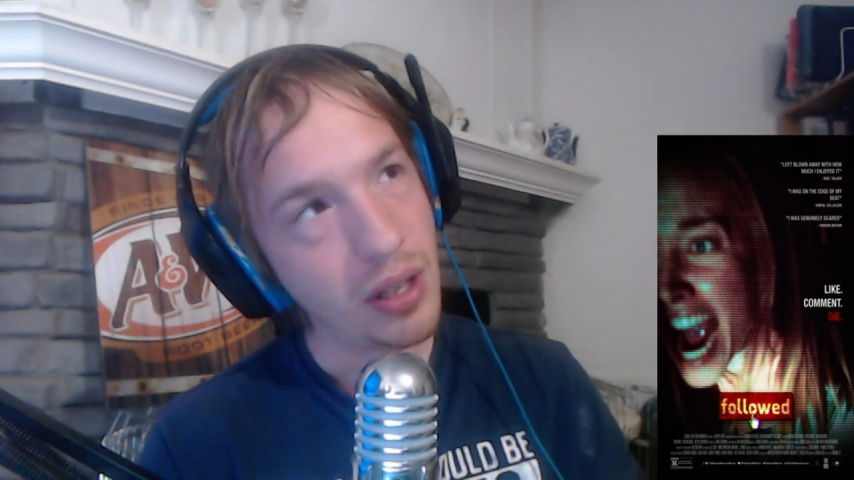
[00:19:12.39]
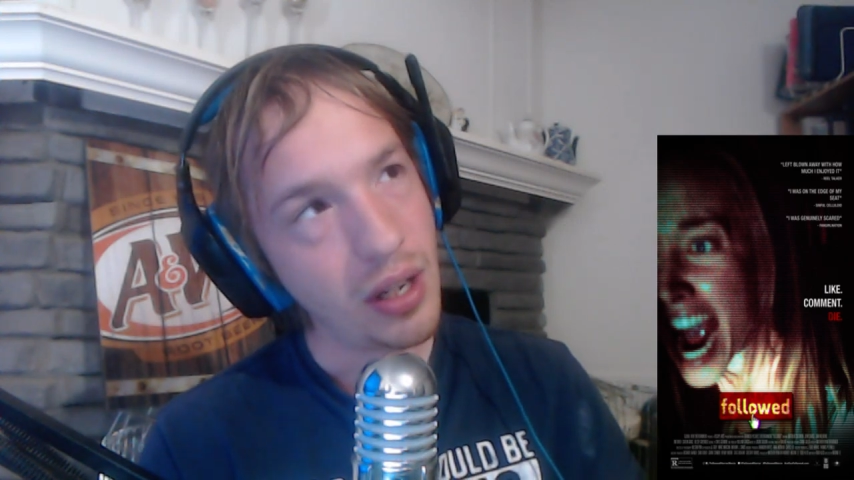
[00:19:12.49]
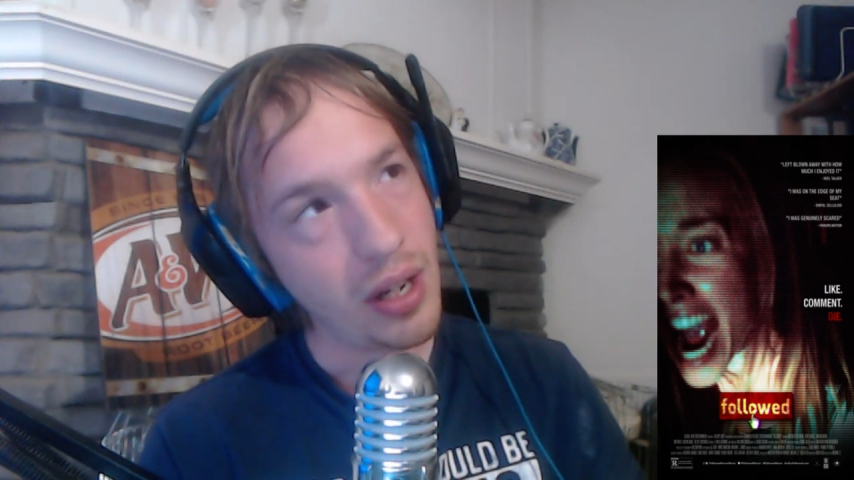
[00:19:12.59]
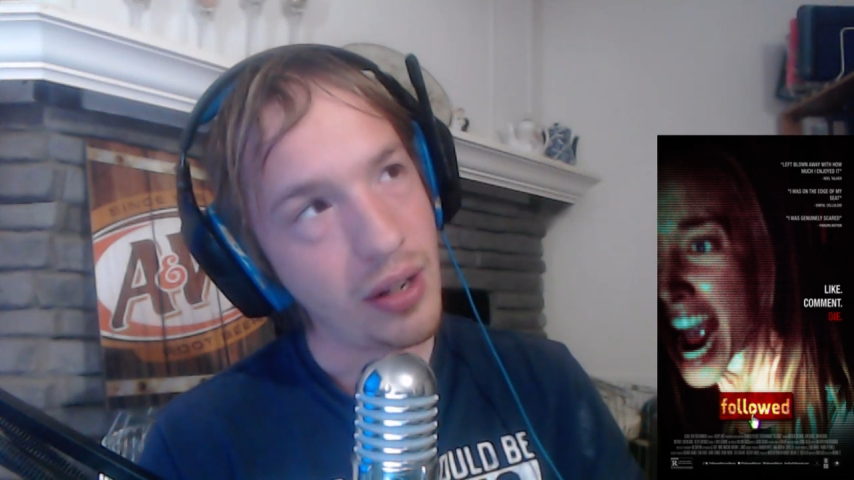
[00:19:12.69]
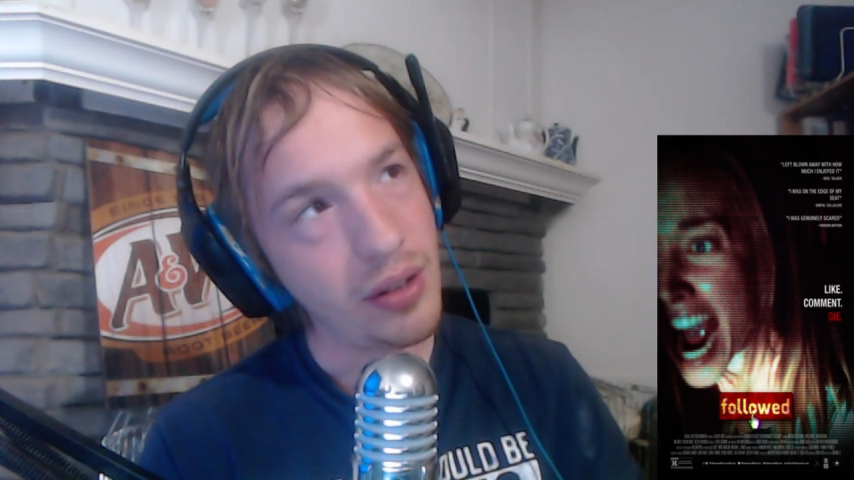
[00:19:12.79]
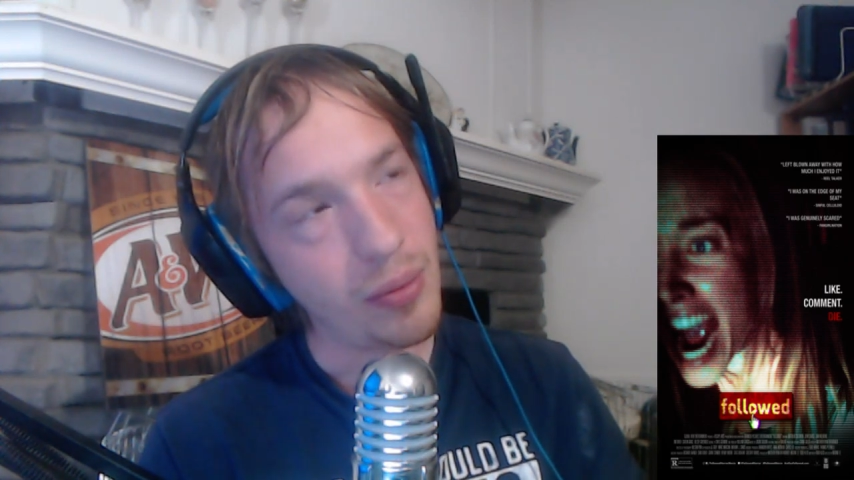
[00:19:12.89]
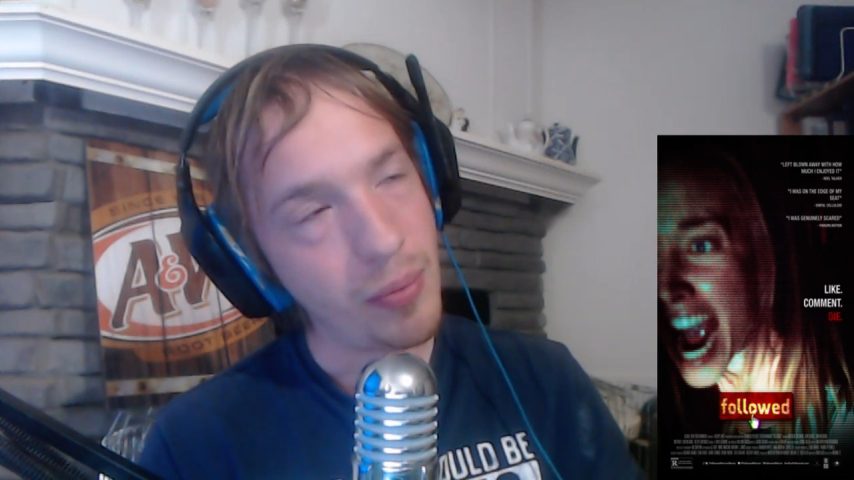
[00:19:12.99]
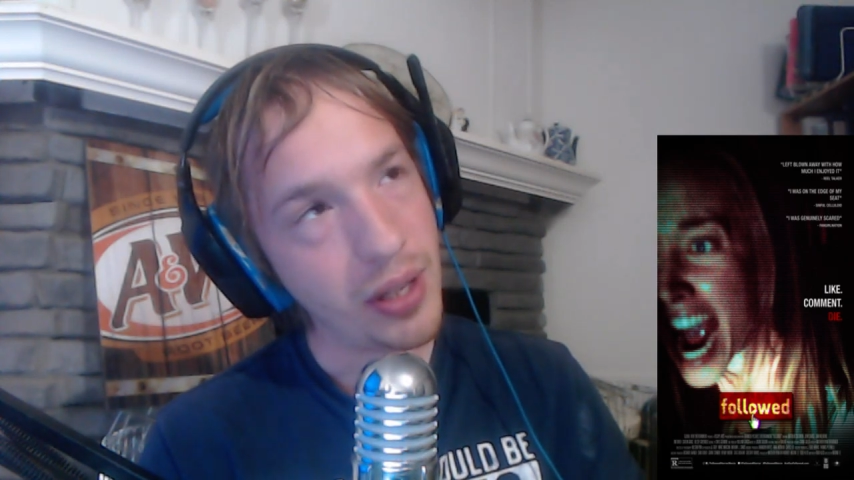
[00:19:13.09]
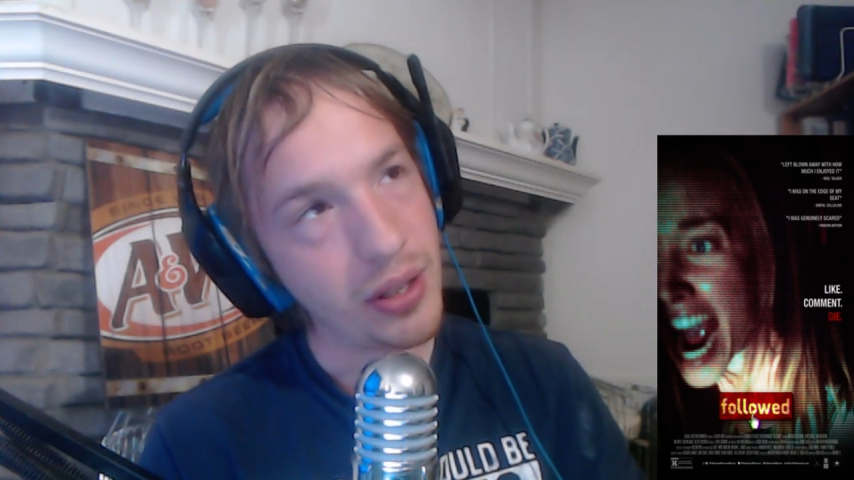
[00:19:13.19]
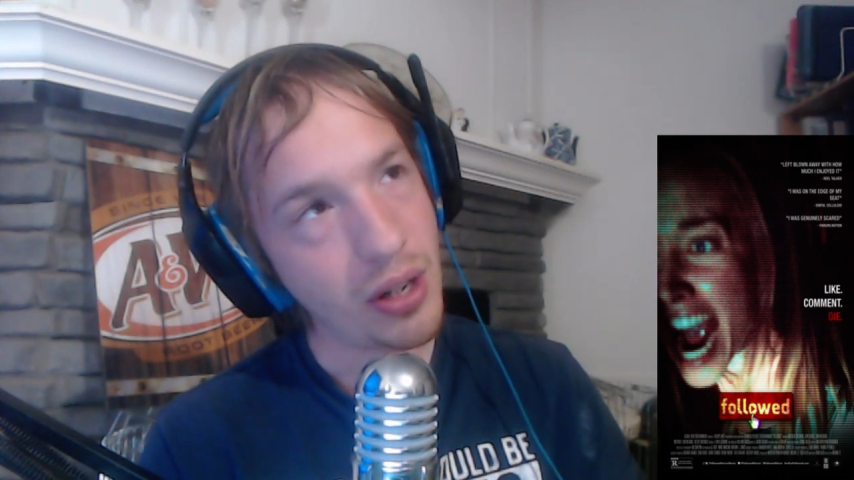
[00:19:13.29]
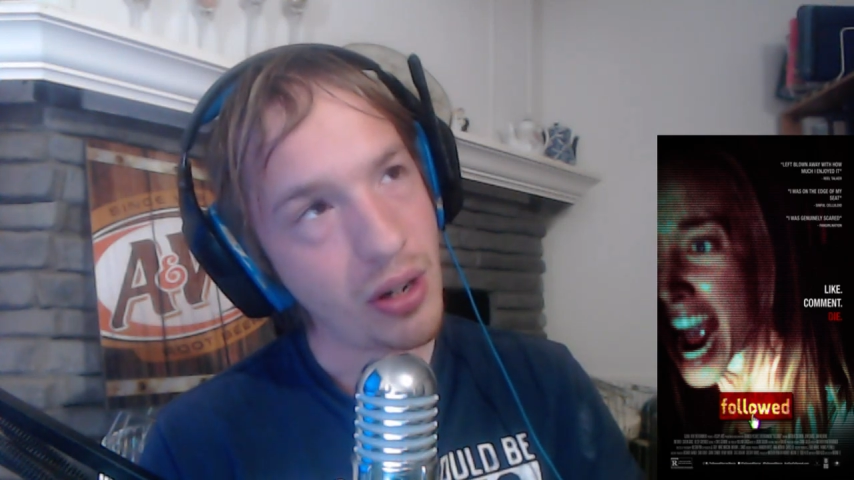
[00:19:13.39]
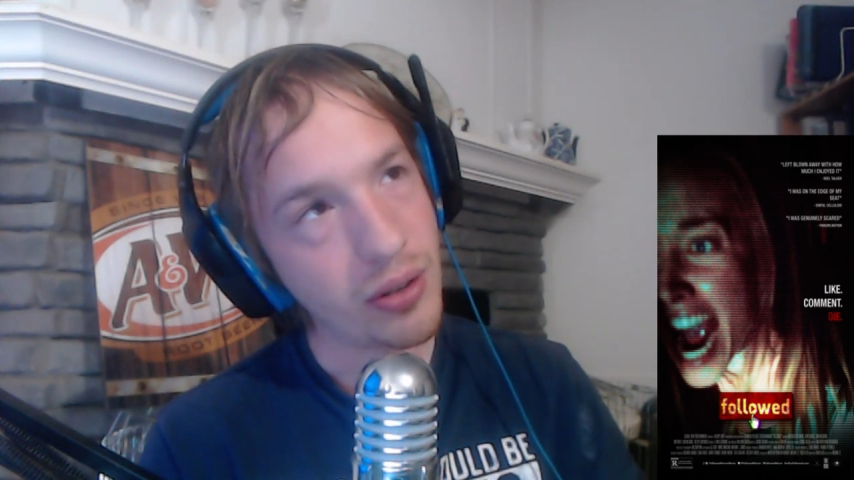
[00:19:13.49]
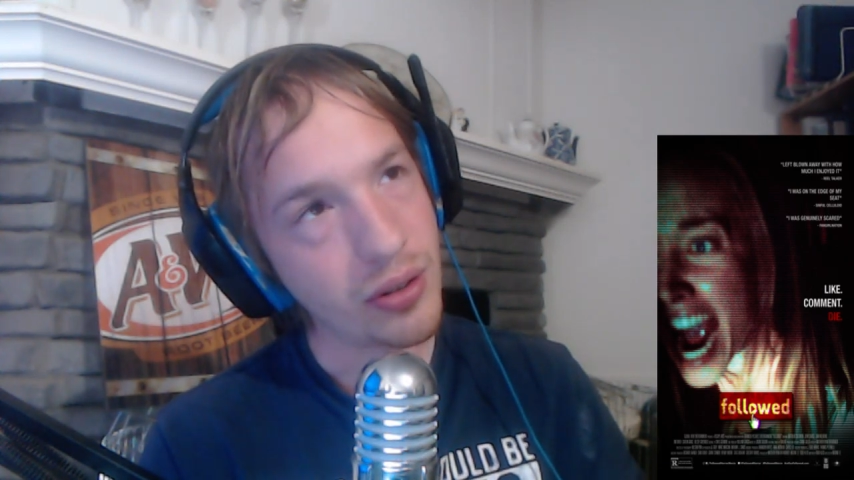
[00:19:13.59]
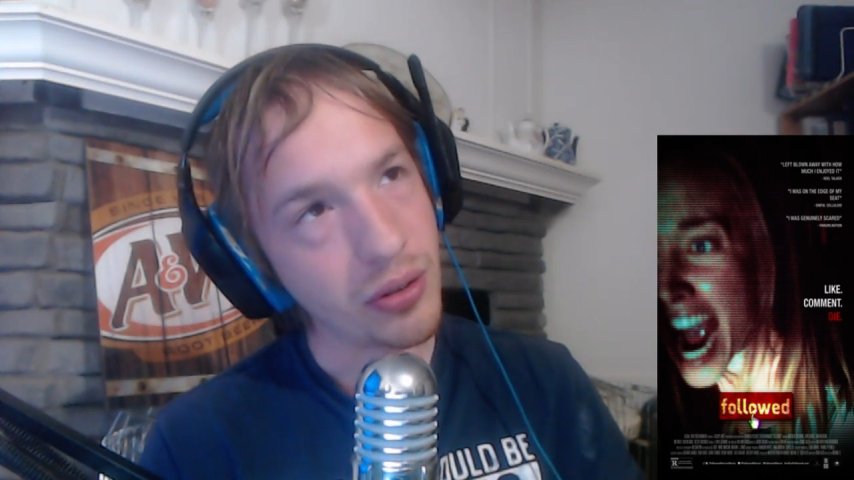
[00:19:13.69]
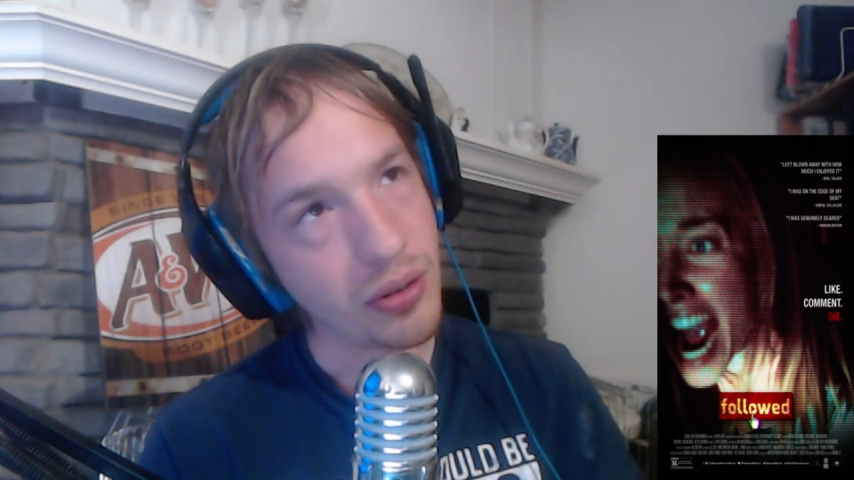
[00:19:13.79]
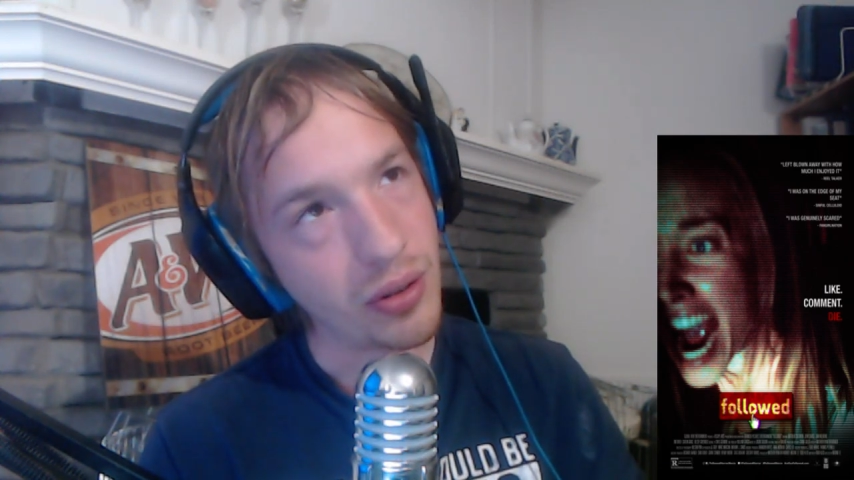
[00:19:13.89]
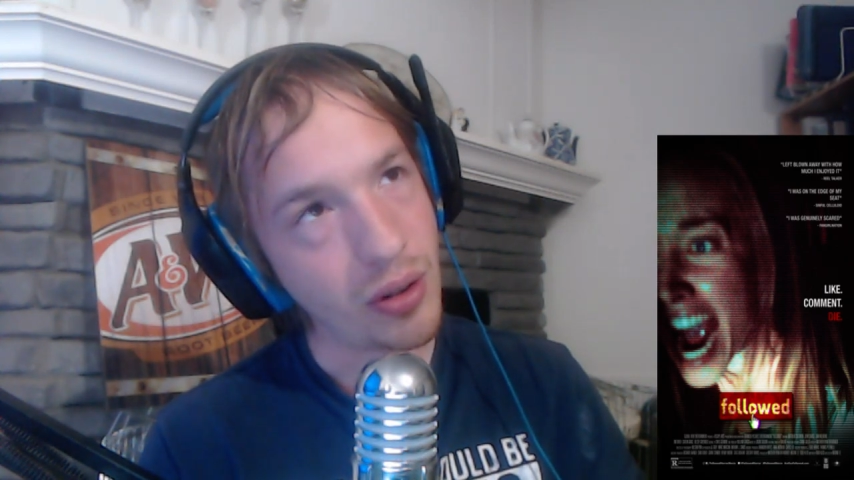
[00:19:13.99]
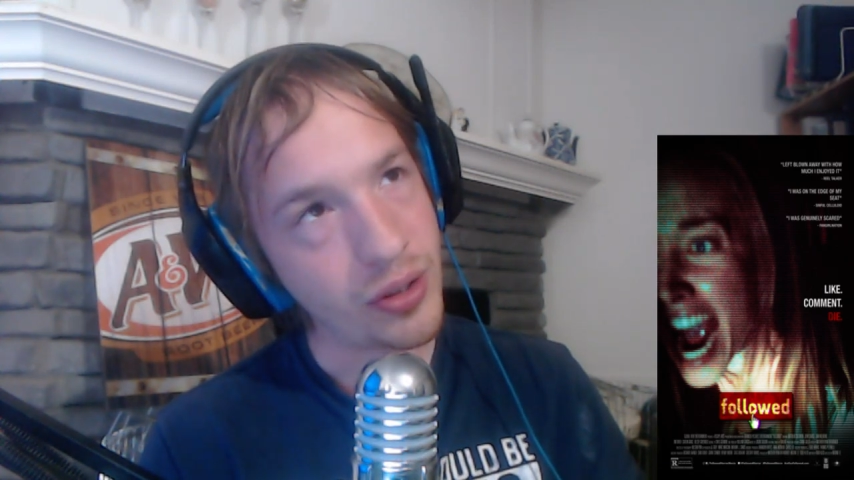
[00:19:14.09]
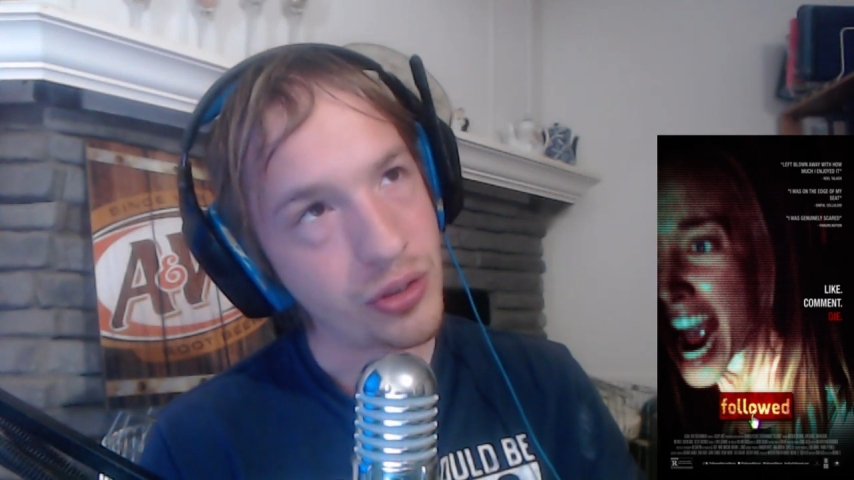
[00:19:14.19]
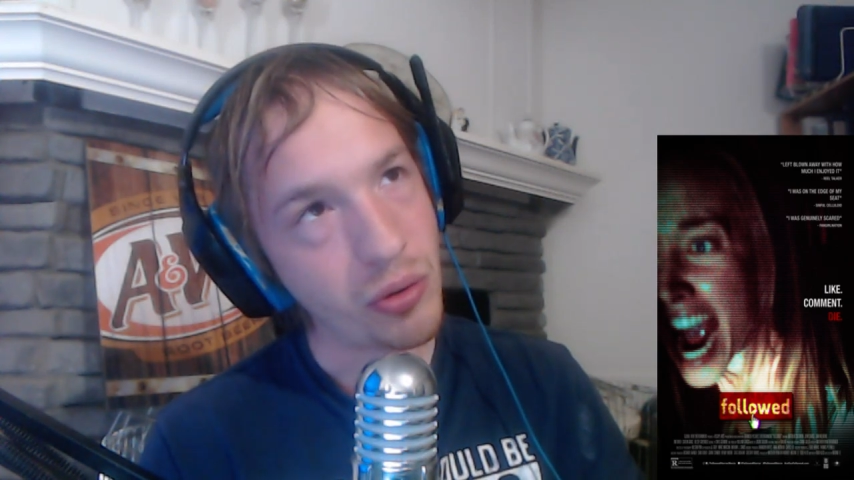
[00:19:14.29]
And the main character is